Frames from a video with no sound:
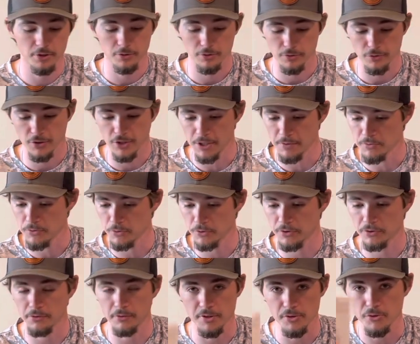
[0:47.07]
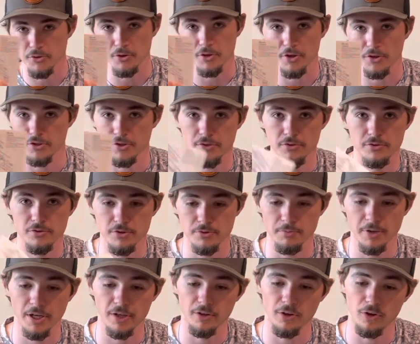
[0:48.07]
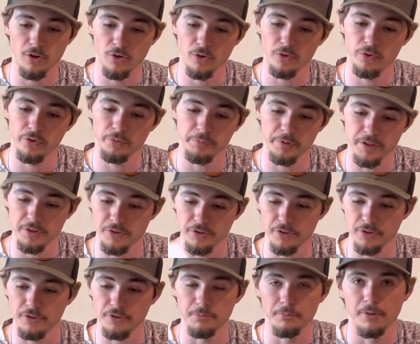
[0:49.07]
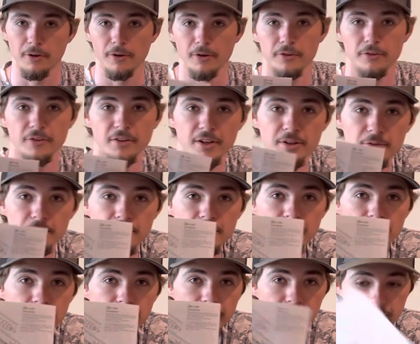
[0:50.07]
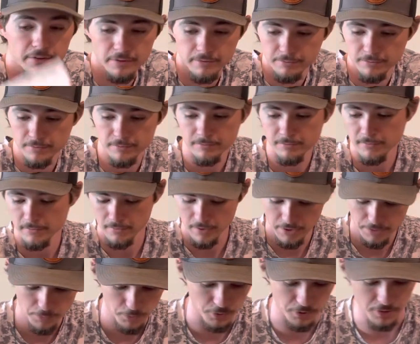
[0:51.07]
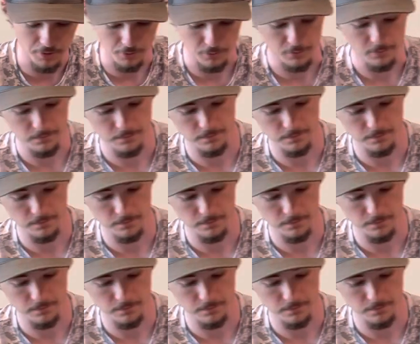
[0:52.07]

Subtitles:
it comes with instructions about all the pieces and parts and everything. Pretty cool.